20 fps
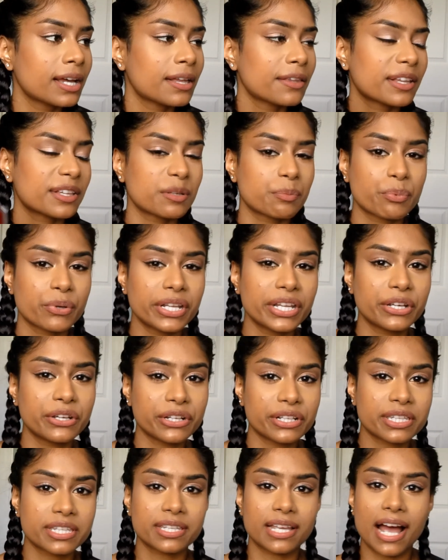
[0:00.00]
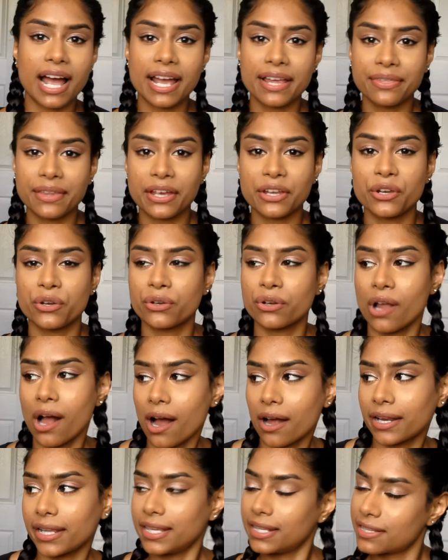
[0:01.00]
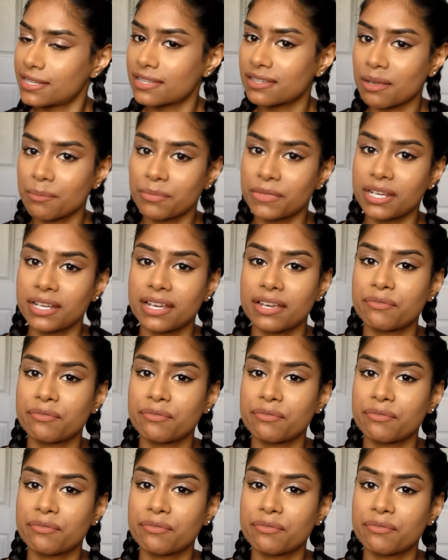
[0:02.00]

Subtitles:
that's a pretty good sign that you're not into something